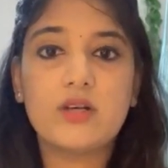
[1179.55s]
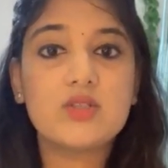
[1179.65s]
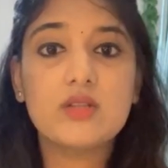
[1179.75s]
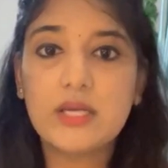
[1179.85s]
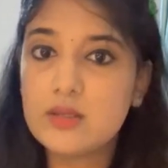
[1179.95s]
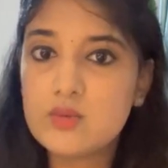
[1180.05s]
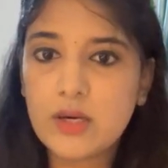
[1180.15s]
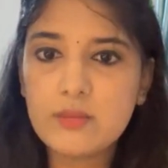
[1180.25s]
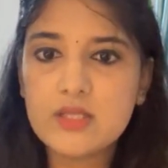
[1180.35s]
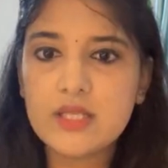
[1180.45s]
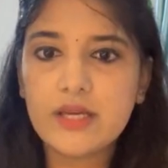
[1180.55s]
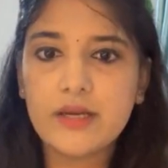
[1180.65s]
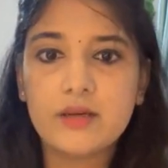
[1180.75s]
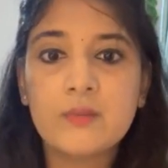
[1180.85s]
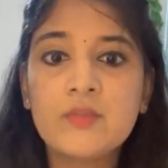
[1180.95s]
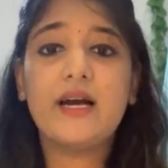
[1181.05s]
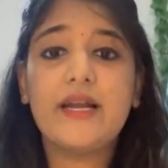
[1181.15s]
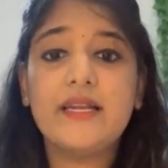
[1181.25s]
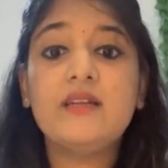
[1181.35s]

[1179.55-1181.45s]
So that is one mistake I did. I